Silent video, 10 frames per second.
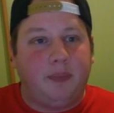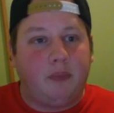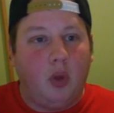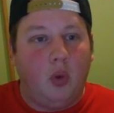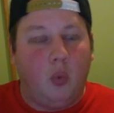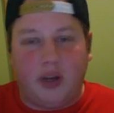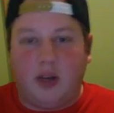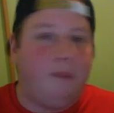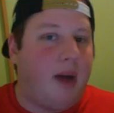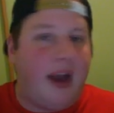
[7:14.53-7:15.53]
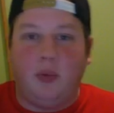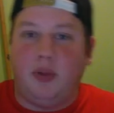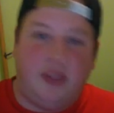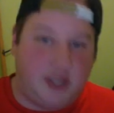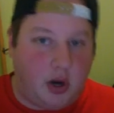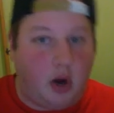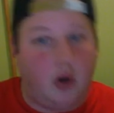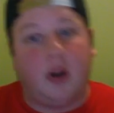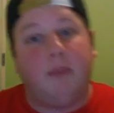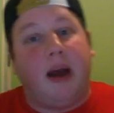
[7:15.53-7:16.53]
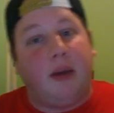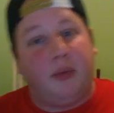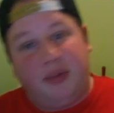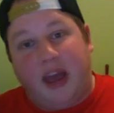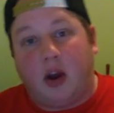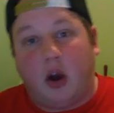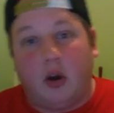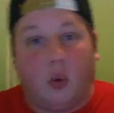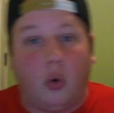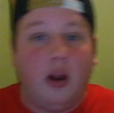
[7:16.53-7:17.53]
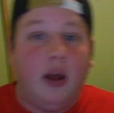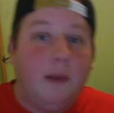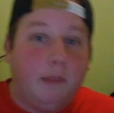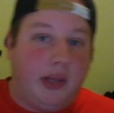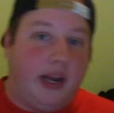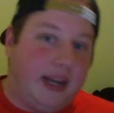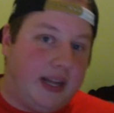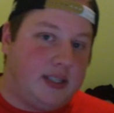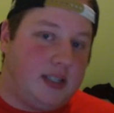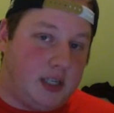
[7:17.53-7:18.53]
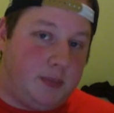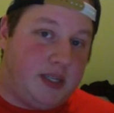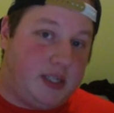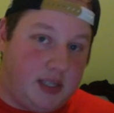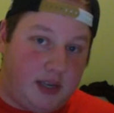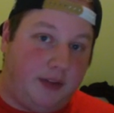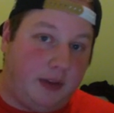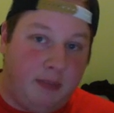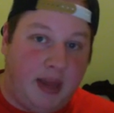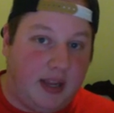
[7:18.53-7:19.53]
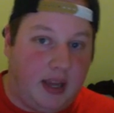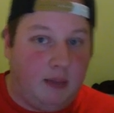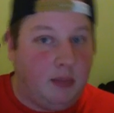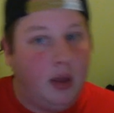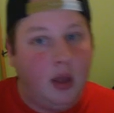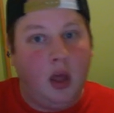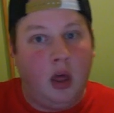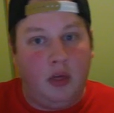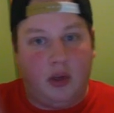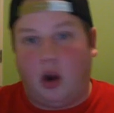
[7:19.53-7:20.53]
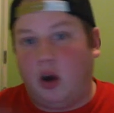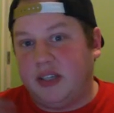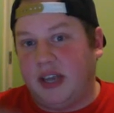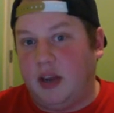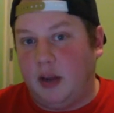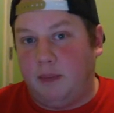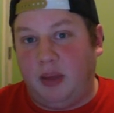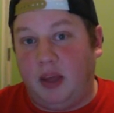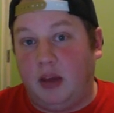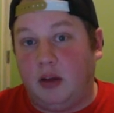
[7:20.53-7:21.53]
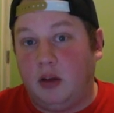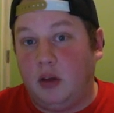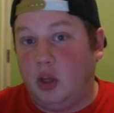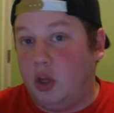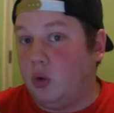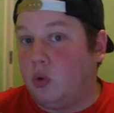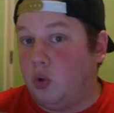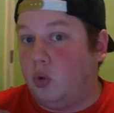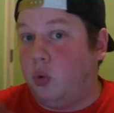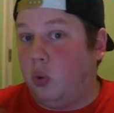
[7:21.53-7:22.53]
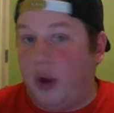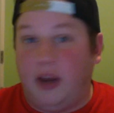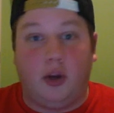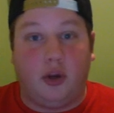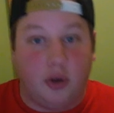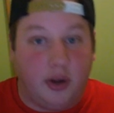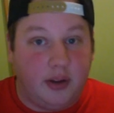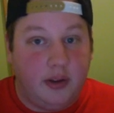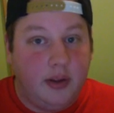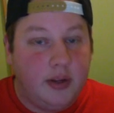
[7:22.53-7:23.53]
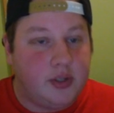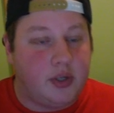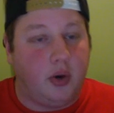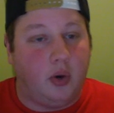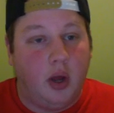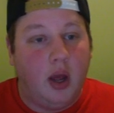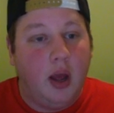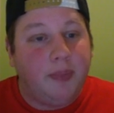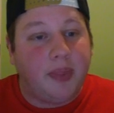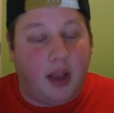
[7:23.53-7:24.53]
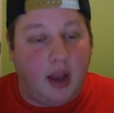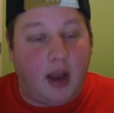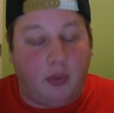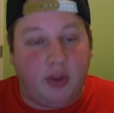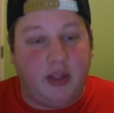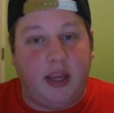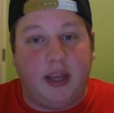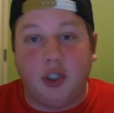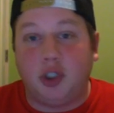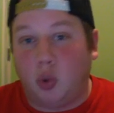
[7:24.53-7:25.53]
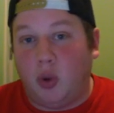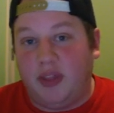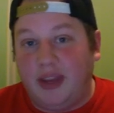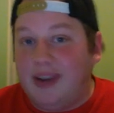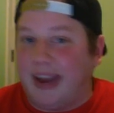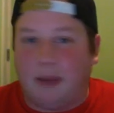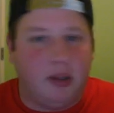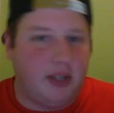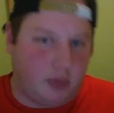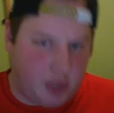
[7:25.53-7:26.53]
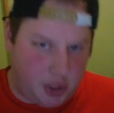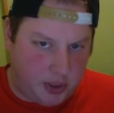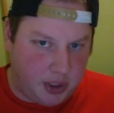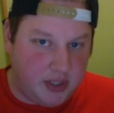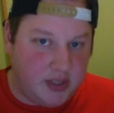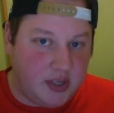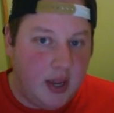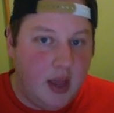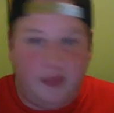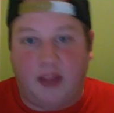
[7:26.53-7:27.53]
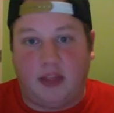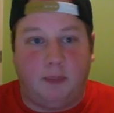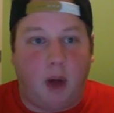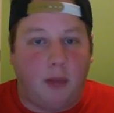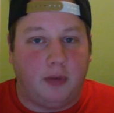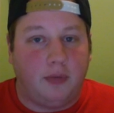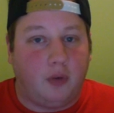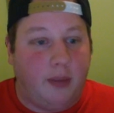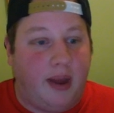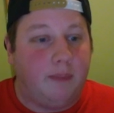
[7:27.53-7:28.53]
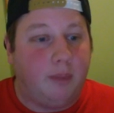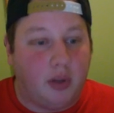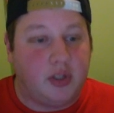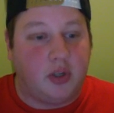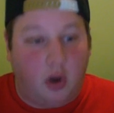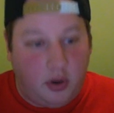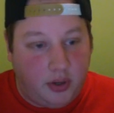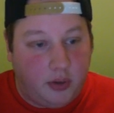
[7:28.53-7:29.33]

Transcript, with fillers: when combined with this card, or combined with that card, or played against this specific metagame, the cards end up being, you know, quite good. So I really enjoy the deck building restrictions that the Pauper format puts on you.